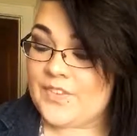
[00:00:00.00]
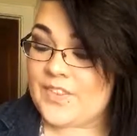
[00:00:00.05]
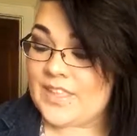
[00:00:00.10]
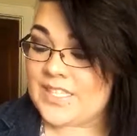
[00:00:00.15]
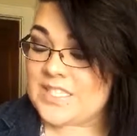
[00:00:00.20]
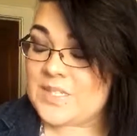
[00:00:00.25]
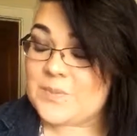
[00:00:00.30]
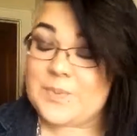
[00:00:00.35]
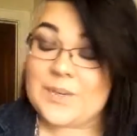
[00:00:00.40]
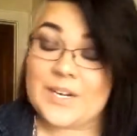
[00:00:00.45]

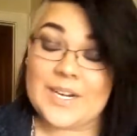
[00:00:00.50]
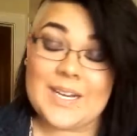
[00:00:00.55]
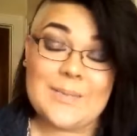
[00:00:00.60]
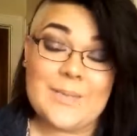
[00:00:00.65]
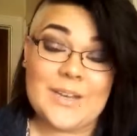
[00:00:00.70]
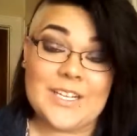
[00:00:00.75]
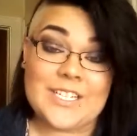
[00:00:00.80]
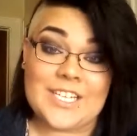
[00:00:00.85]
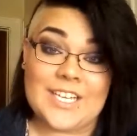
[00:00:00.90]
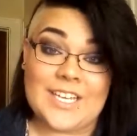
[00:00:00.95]
that's pretty
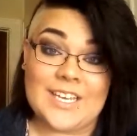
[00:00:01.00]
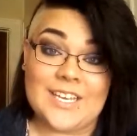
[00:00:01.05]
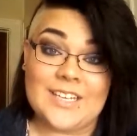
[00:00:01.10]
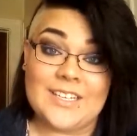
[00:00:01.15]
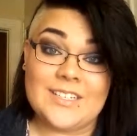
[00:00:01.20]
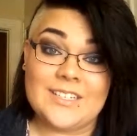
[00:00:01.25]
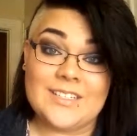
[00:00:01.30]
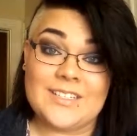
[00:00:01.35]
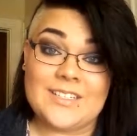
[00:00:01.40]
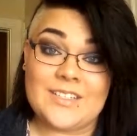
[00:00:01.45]
much
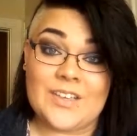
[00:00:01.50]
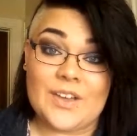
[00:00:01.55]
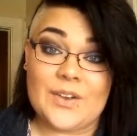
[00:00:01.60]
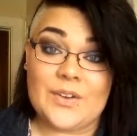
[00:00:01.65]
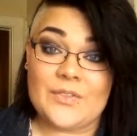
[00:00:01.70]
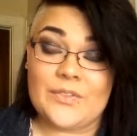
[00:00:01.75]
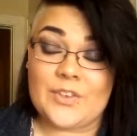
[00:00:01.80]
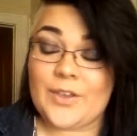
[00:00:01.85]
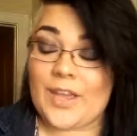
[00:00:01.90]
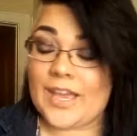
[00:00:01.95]
it. So
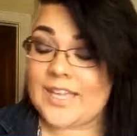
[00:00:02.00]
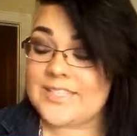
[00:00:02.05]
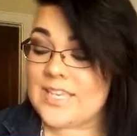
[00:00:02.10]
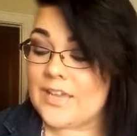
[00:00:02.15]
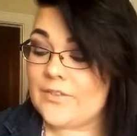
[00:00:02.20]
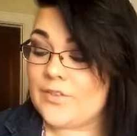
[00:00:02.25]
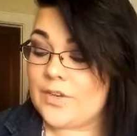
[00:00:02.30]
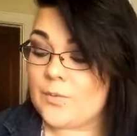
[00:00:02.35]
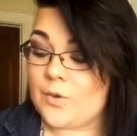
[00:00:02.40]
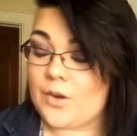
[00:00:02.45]
if you guys
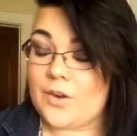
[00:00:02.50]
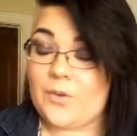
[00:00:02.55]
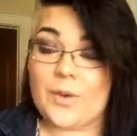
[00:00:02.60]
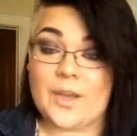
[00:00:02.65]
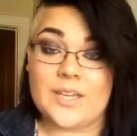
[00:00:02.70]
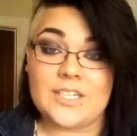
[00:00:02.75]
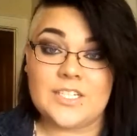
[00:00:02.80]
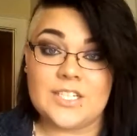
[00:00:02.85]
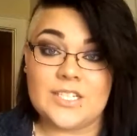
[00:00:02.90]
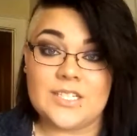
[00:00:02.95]
have any more
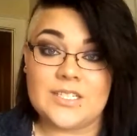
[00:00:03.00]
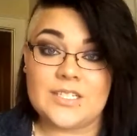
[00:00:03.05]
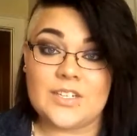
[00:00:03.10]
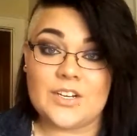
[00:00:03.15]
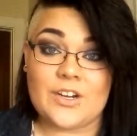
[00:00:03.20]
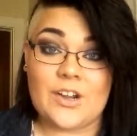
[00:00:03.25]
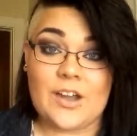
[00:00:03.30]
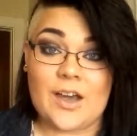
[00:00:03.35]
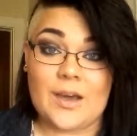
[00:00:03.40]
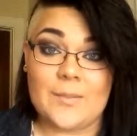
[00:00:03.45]
questions
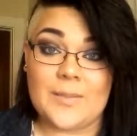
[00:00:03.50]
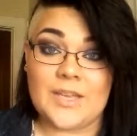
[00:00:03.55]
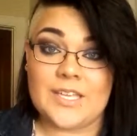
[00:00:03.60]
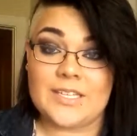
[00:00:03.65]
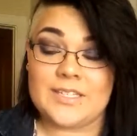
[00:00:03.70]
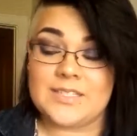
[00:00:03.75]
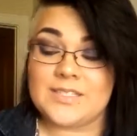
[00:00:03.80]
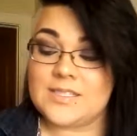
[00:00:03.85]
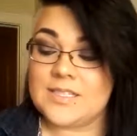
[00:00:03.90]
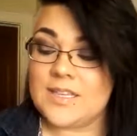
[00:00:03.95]
or
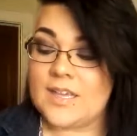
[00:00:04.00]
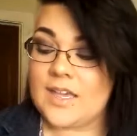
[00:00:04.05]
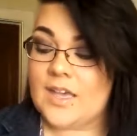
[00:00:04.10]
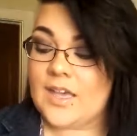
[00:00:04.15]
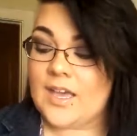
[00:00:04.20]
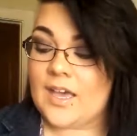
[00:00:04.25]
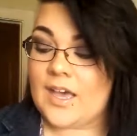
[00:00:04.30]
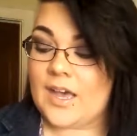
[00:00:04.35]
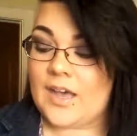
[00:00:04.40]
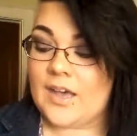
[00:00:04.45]
comments,
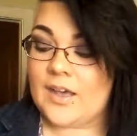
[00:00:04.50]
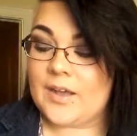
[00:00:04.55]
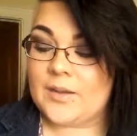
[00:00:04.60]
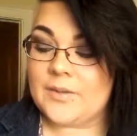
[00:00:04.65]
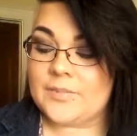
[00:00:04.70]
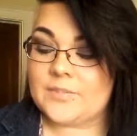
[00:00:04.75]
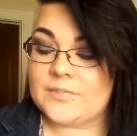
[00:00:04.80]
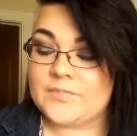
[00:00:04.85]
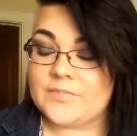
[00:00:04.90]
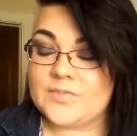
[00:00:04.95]

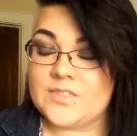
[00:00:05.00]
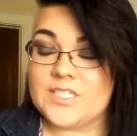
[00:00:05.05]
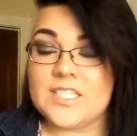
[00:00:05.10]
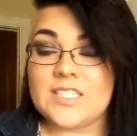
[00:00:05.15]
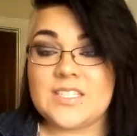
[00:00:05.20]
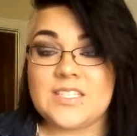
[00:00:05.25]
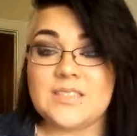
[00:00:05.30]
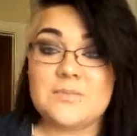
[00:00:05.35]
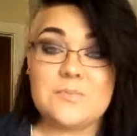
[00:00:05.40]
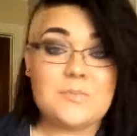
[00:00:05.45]

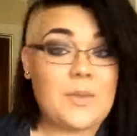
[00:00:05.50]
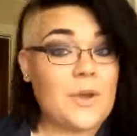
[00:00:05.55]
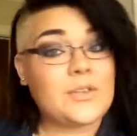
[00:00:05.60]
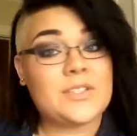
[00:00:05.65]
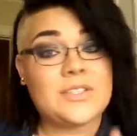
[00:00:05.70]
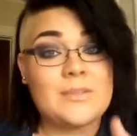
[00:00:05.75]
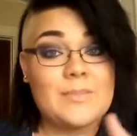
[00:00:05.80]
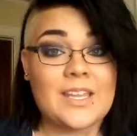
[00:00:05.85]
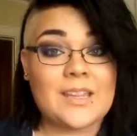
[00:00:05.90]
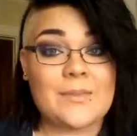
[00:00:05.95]
just
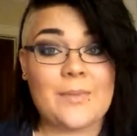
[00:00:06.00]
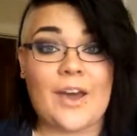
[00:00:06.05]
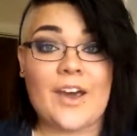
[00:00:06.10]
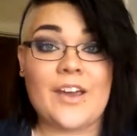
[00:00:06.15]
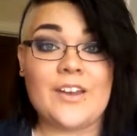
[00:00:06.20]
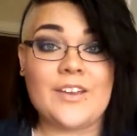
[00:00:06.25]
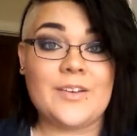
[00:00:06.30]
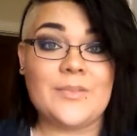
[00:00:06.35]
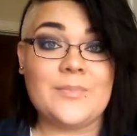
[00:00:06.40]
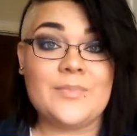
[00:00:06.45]
post them at the
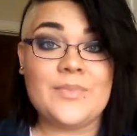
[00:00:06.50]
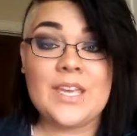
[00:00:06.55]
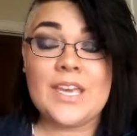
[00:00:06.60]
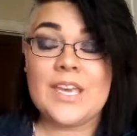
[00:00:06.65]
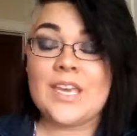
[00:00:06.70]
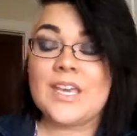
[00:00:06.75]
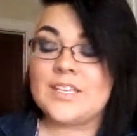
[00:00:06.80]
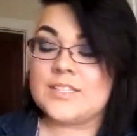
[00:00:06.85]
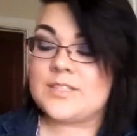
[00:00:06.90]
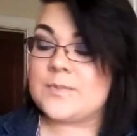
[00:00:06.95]
bottom.
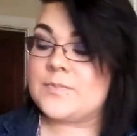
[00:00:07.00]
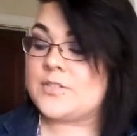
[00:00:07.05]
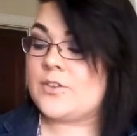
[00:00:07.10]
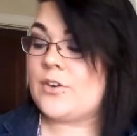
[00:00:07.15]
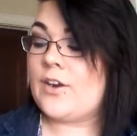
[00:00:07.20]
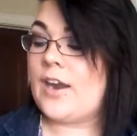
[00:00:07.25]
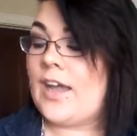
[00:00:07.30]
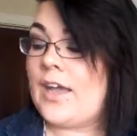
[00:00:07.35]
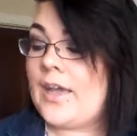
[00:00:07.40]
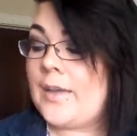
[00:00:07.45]

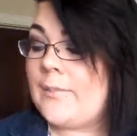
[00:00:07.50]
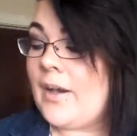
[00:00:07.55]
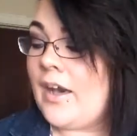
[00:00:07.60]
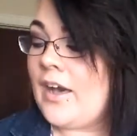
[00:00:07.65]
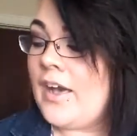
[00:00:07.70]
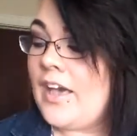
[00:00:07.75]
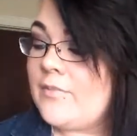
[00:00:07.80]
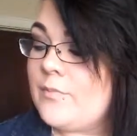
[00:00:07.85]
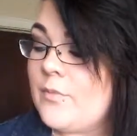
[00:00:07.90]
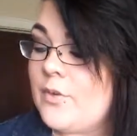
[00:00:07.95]
Subscribe.
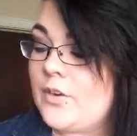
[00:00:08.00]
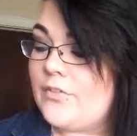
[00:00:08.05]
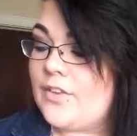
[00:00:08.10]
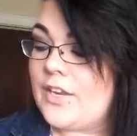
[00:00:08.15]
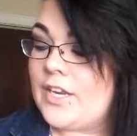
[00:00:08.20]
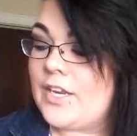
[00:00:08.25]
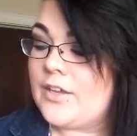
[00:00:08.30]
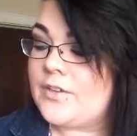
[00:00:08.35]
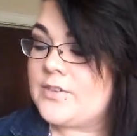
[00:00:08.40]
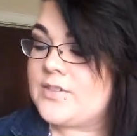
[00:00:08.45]
I'll have more
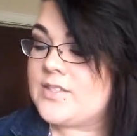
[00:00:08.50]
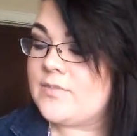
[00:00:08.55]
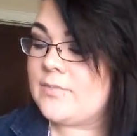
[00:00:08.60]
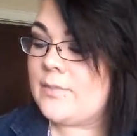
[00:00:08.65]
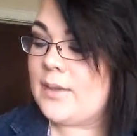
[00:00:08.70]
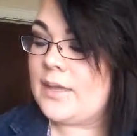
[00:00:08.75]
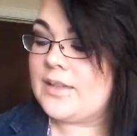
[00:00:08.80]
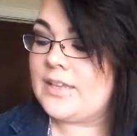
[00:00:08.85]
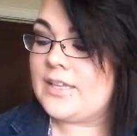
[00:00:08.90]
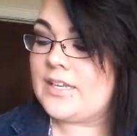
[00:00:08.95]
videos of
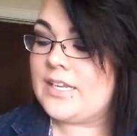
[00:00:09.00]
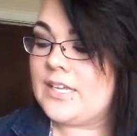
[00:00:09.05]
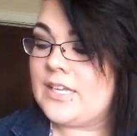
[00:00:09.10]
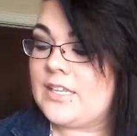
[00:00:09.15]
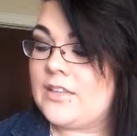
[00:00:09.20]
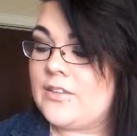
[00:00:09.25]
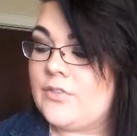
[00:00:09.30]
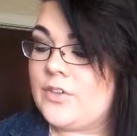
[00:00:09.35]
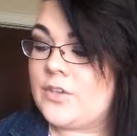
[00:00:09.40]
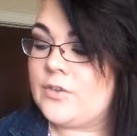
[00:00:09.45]
Melody
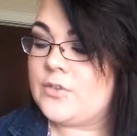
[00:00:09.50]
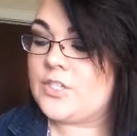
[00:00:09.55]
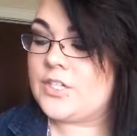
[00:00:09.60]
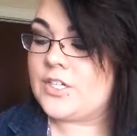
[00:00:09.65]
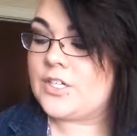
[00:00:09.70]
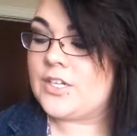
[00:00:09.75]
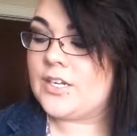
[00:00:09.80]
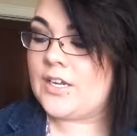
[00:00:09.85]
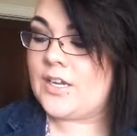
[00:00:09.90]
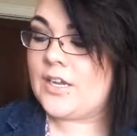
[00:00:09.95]
in the
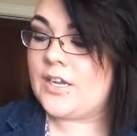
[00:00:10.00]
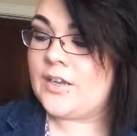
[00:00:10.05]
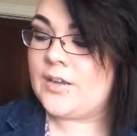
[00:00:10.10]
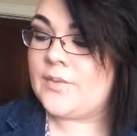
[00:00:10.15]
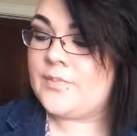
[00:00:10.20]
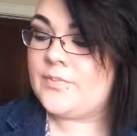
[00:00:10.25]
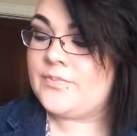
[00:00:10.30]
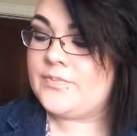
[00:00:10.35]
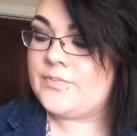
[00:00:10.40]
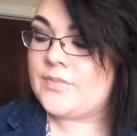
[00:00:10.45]
future.
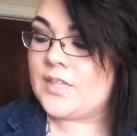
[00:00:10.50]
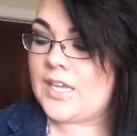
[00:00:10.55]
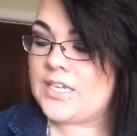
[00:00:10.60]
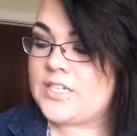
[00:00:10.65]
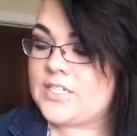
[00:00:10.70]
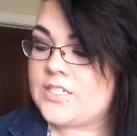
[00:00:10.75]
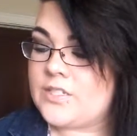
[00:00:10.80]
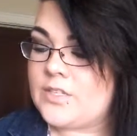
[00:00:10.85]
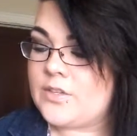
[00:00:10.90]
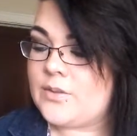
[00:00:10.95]
I
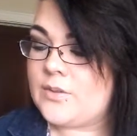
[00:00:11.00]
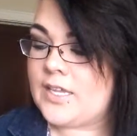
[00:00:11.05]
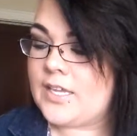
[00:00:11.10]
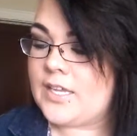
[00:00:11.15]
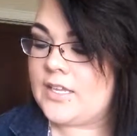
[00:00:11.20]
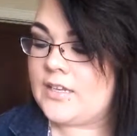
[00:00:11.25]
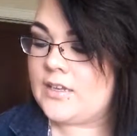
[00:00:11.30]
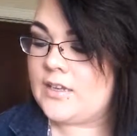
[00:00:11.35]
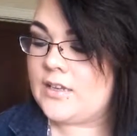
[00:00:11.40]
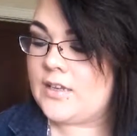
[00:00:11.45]
just knew
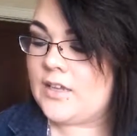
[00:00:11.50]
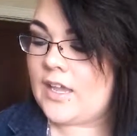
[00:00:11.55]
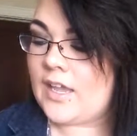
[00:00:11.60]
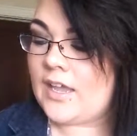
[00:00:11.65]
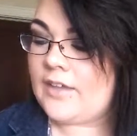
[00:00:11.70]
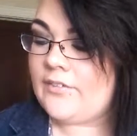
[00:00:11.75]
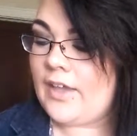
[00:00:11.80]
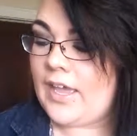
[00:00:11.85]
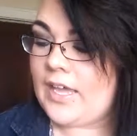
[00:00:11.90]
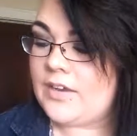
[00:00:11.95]
that
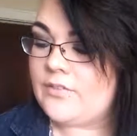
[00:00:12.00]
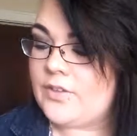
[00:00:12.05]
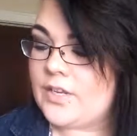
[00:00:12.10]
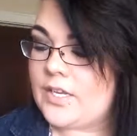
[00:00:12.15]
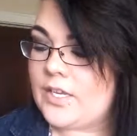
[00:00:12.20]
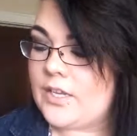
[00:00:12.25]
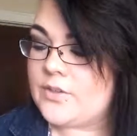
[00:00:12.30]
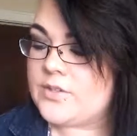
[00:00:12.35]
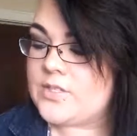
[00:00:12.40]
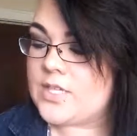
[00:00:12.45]
I've had
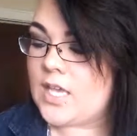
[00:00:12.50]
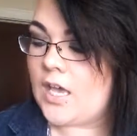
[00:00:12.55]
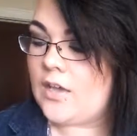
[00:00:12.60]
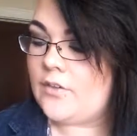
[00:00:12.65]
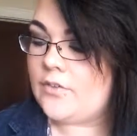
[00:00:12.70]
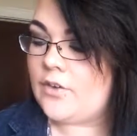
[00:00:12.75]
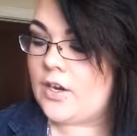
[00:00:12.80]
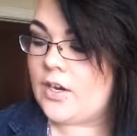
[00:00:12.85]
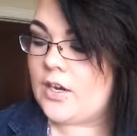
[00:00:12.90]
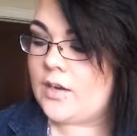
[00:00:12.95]
videos
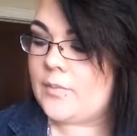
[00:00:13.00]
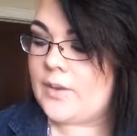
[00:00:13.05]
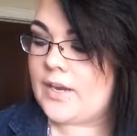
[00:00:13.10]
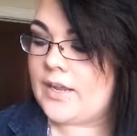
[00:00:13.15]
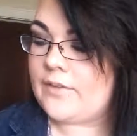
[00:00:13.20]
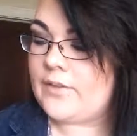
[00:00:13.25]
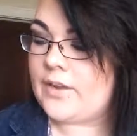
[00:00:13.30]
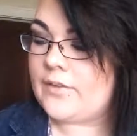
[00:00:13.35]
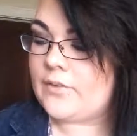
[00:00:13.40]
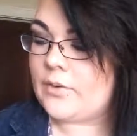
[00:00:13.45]
of her, but
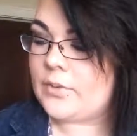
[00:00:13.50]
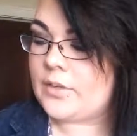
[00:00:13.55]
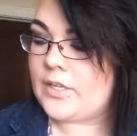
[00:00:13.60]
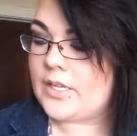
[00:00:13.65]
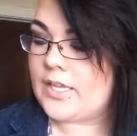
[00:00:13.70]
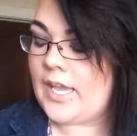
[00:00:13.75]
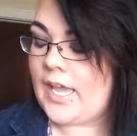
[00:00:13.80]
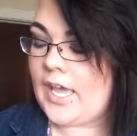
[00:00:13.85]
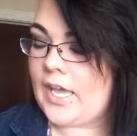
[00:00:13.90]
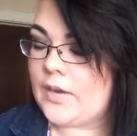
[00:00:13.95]
I've never
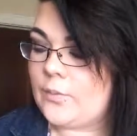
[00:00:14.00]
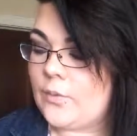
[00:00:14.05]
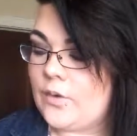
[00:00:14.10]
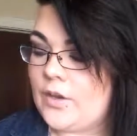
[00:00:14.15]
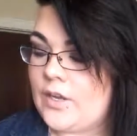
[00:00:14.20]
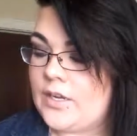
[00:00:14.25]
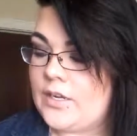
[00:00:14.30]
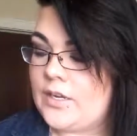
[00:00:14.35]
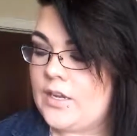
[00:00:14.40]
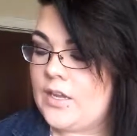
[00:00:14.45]
really had
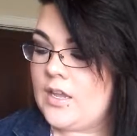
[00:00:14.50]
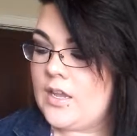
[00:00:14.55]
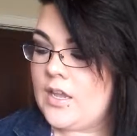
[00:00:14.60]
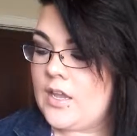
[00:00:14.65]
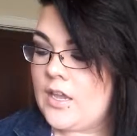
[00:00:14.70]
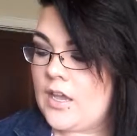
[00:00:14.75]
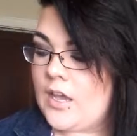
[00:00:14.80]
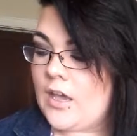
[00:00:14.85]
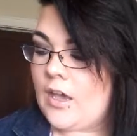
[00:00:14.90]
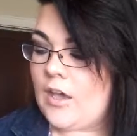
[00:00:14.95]
one
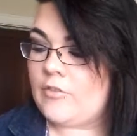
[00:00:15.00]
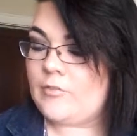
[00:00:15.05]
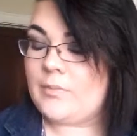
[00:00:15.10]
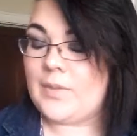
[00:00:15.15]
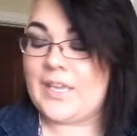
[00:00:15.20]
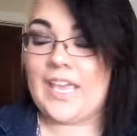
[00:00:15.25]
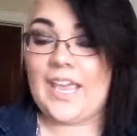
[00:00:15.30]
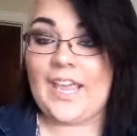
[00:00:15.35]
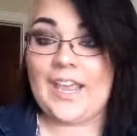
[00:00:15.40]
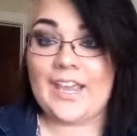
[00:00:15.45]
of
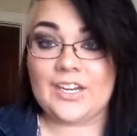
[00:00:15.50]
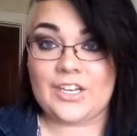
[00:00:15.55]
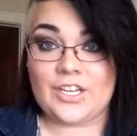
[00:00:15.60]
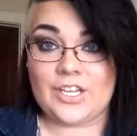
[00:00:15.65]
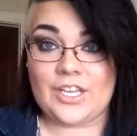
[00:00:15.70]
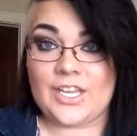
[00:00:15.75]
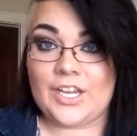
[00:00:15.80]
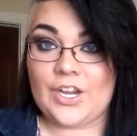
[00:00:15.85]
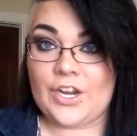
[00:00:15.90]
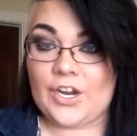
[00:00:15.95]
me
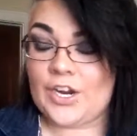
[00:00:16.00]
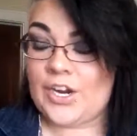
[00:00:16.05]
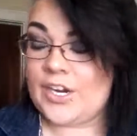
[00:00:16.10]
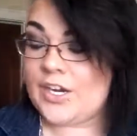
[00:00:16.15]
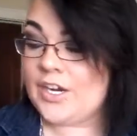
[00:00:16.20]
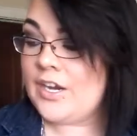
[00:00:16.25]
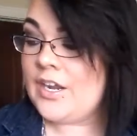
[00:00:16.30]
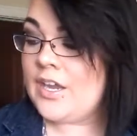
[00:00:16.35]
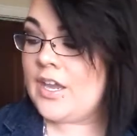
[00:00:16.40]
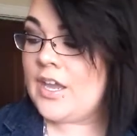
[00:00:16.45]
handling
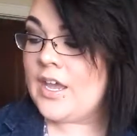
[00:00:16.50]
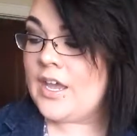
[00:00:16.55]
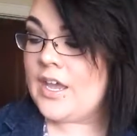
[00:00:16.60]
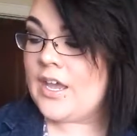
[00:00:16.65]
her.